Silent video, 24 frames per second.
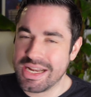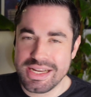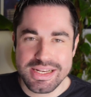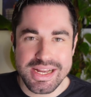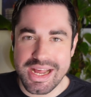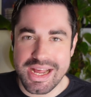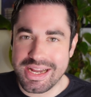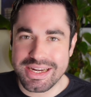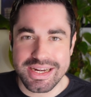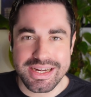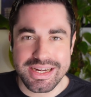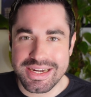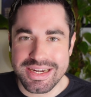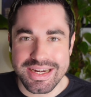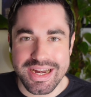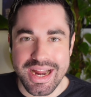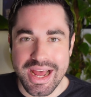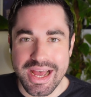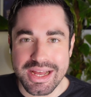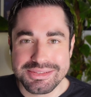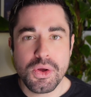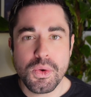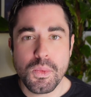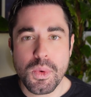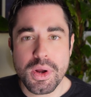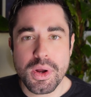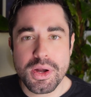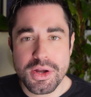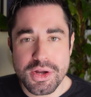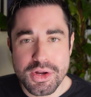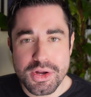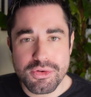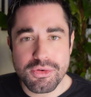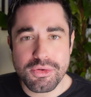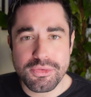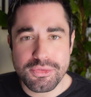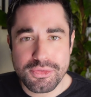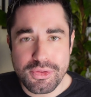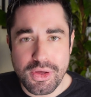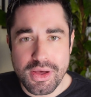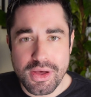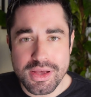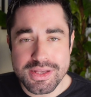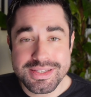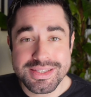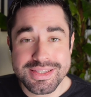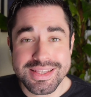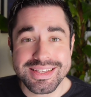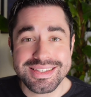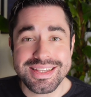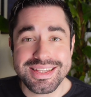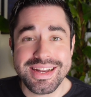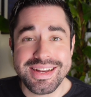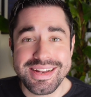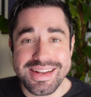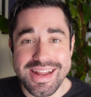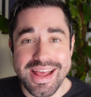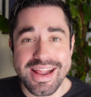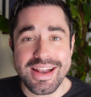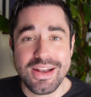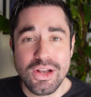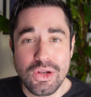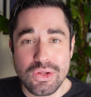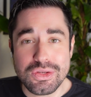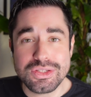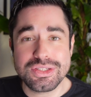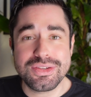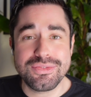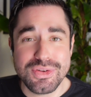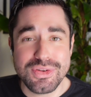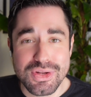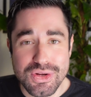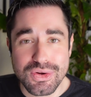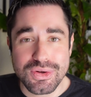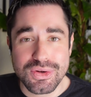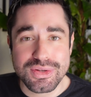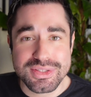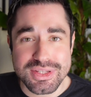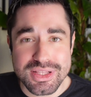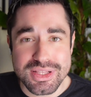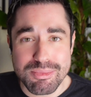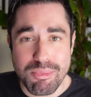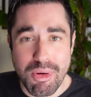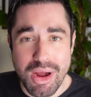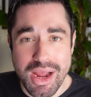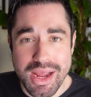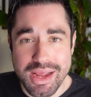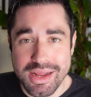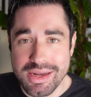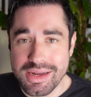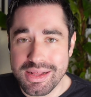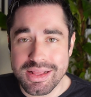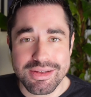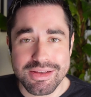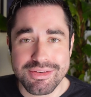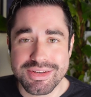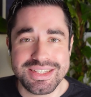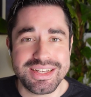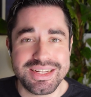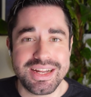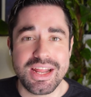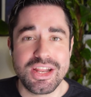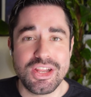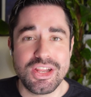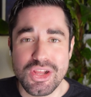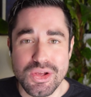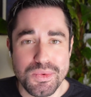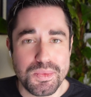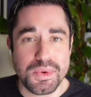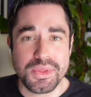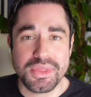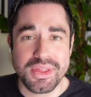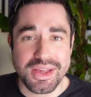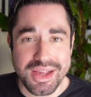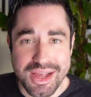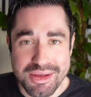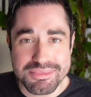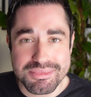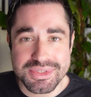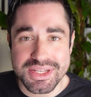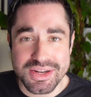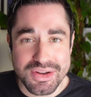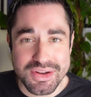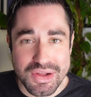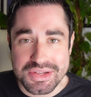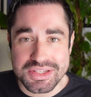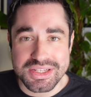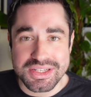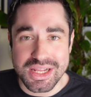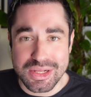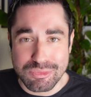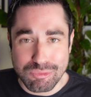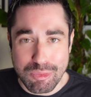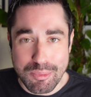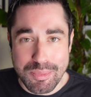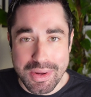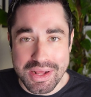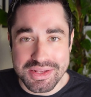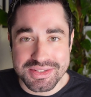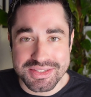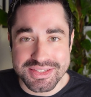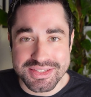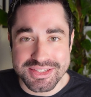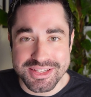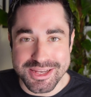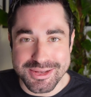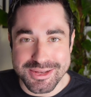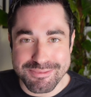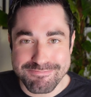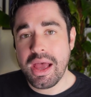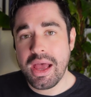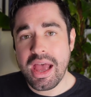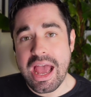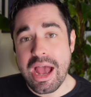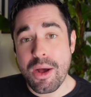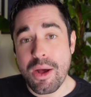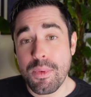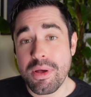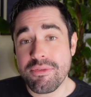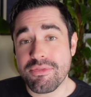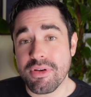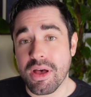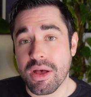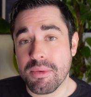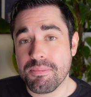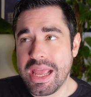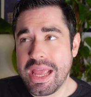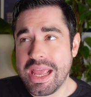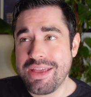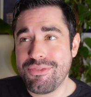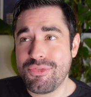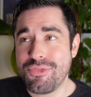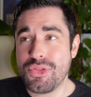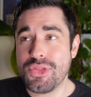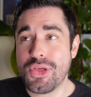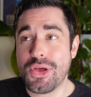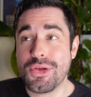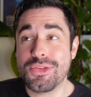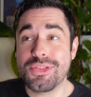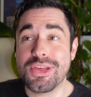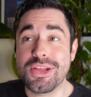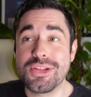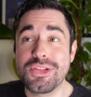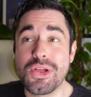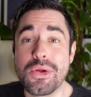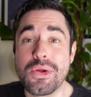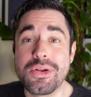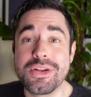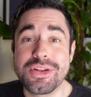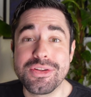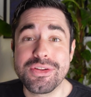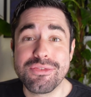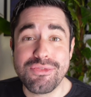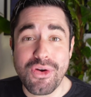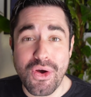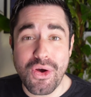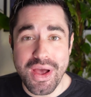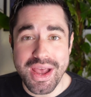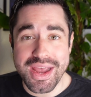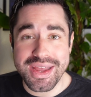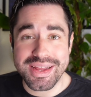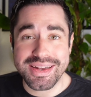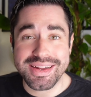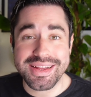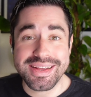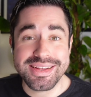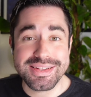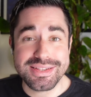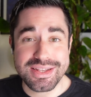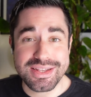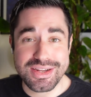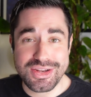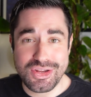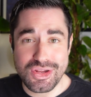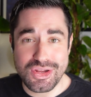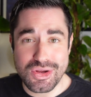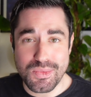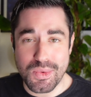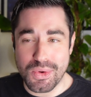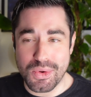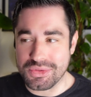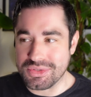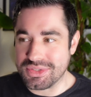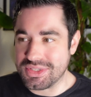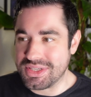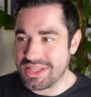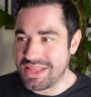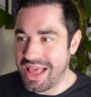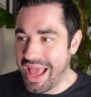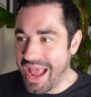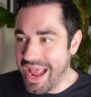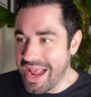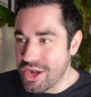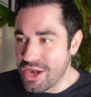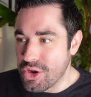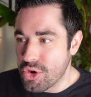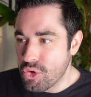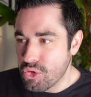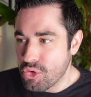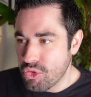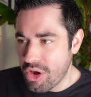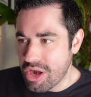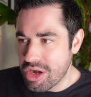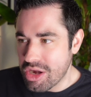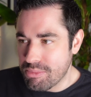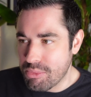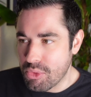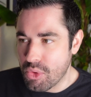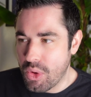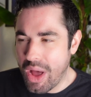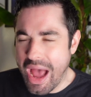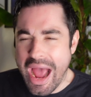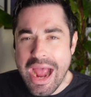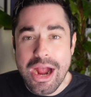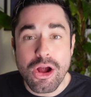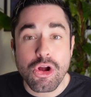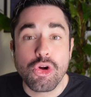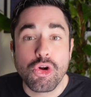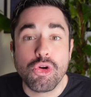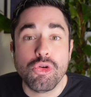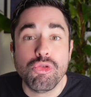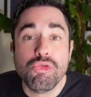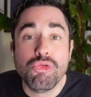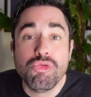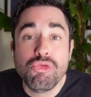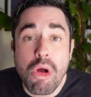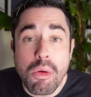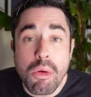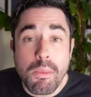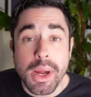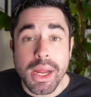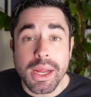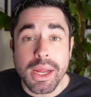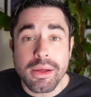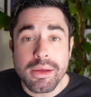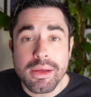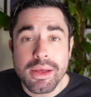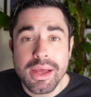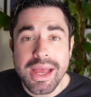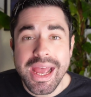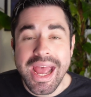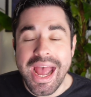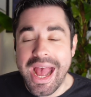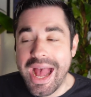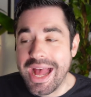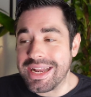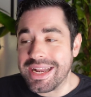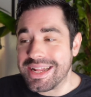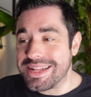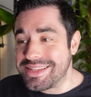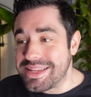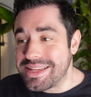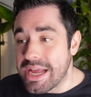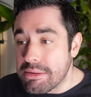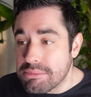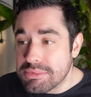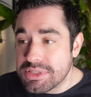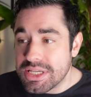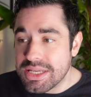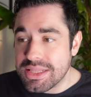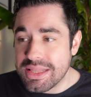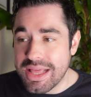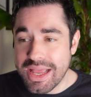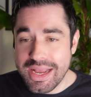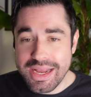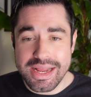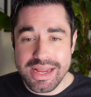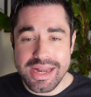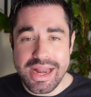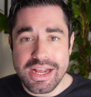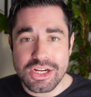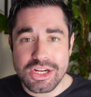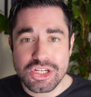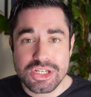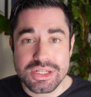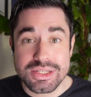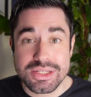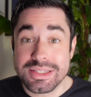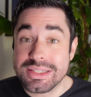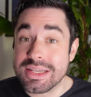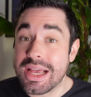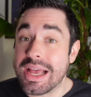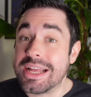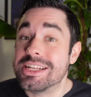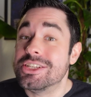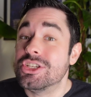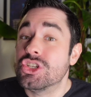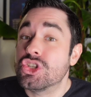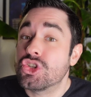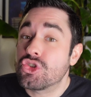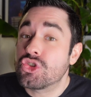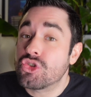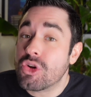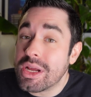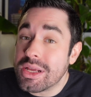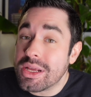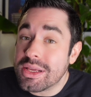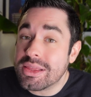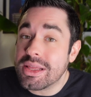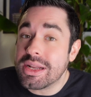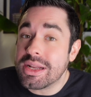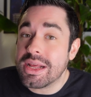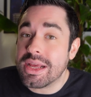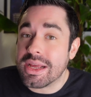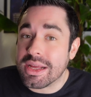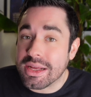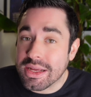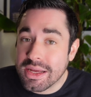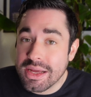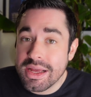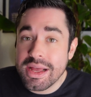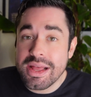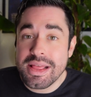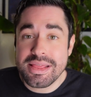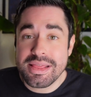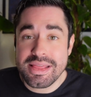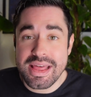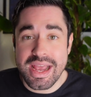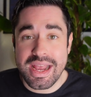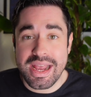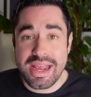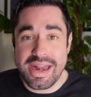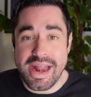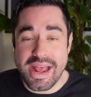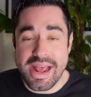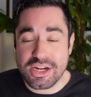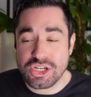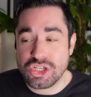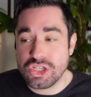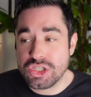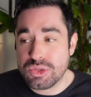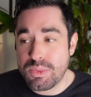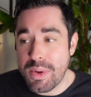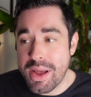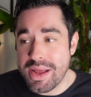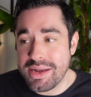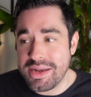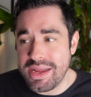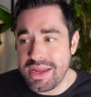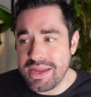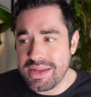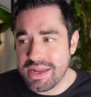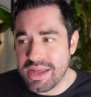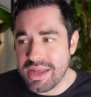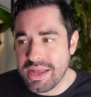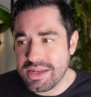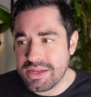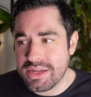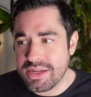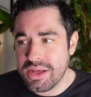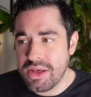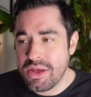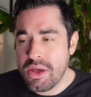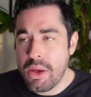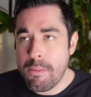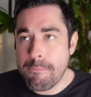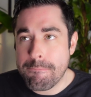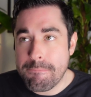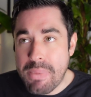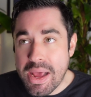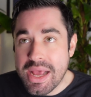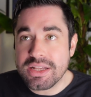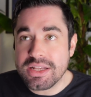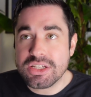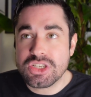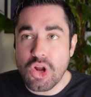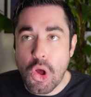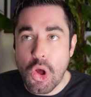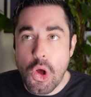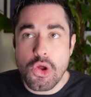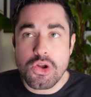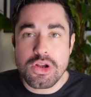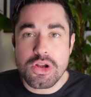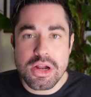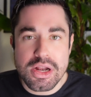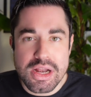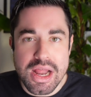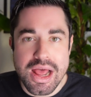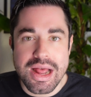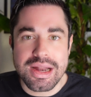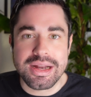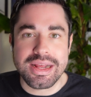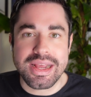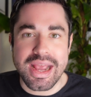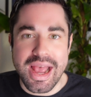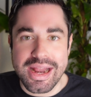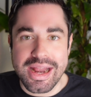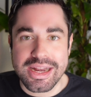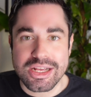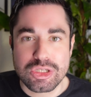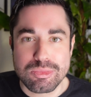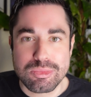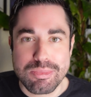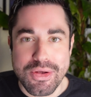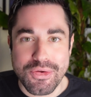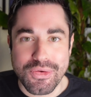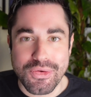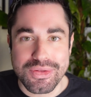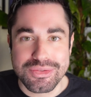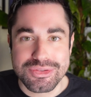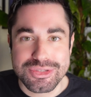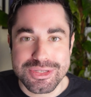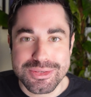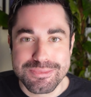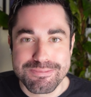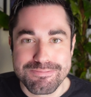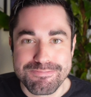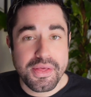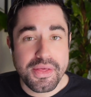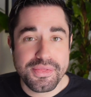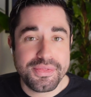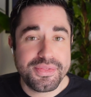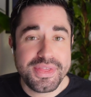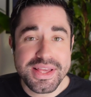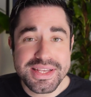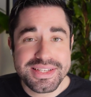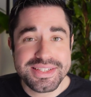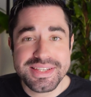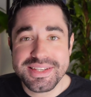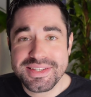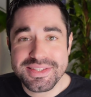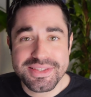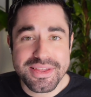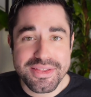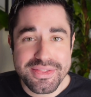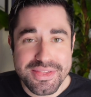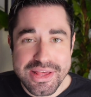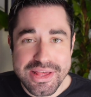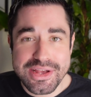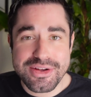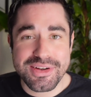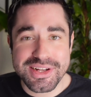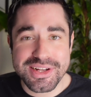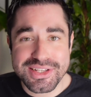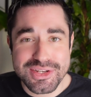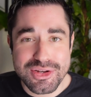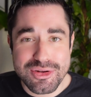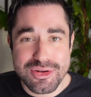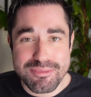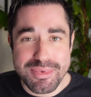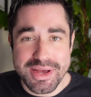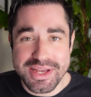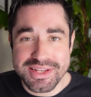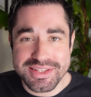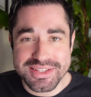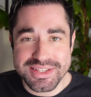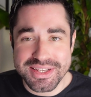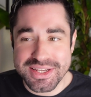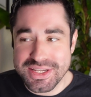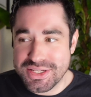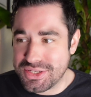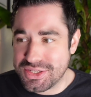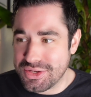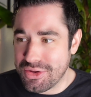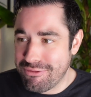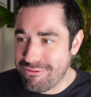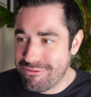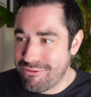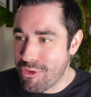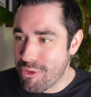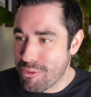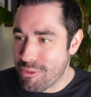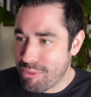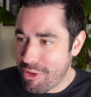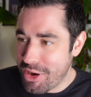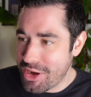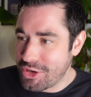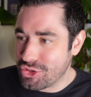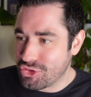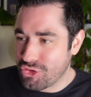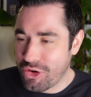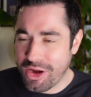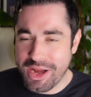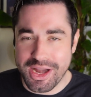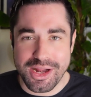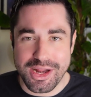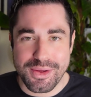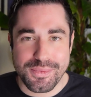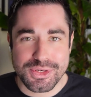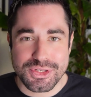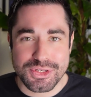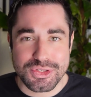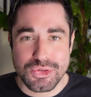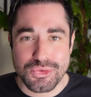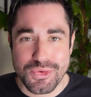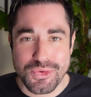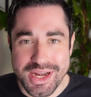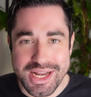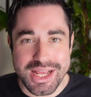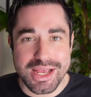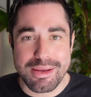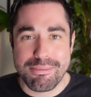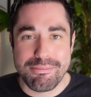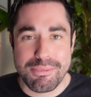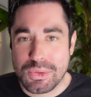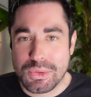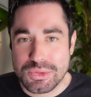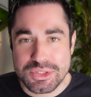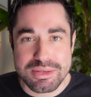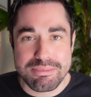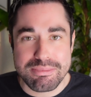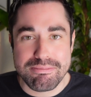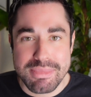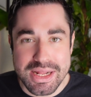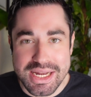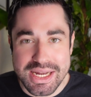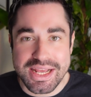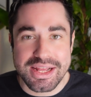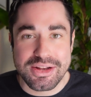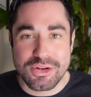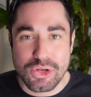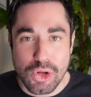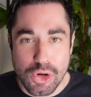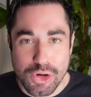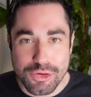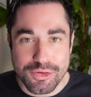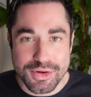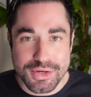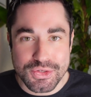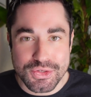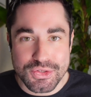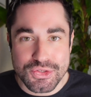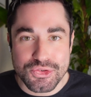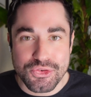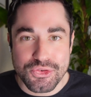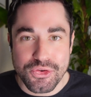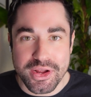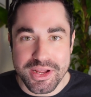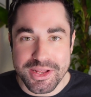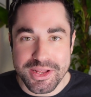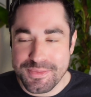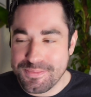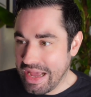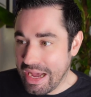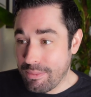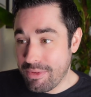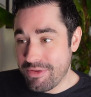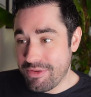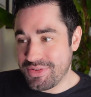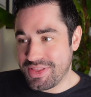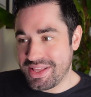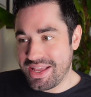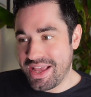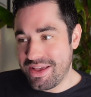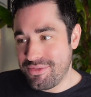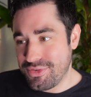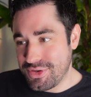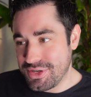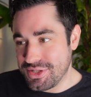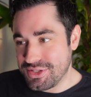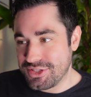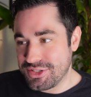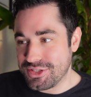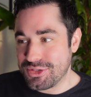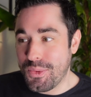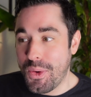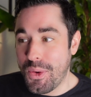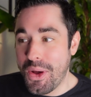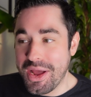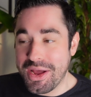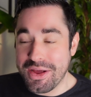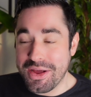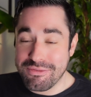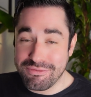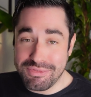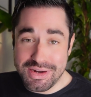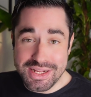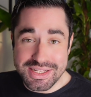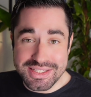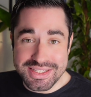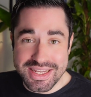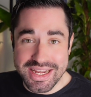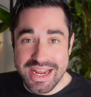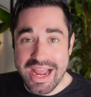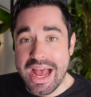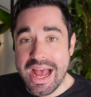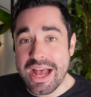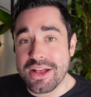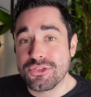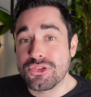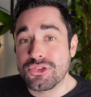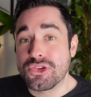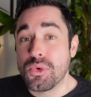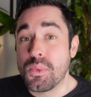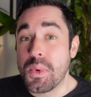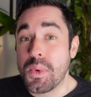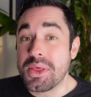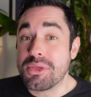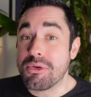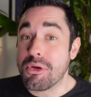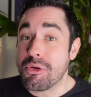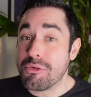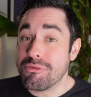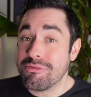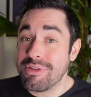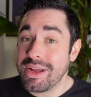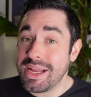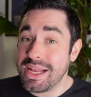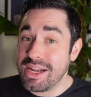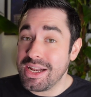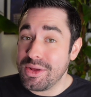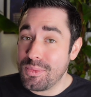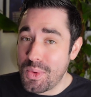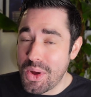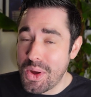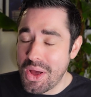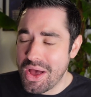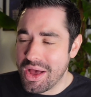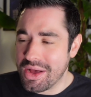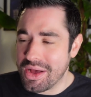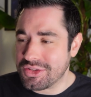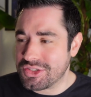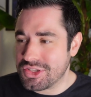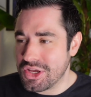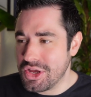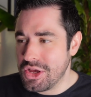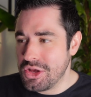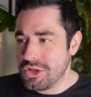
nah. When a neuron dies, that's a net loss of neurons in the brain. There isn't a new one that comes in nicely and replaces it. However, even though they don't divide into new ones, they're incredible at growing and adapting their connections and strengthening their connections where needed based on learning and experience. This is the theoretical basis for brain training, which is already a multi-million dollar industry. However, the evidence is quite conflicting as to whether it really works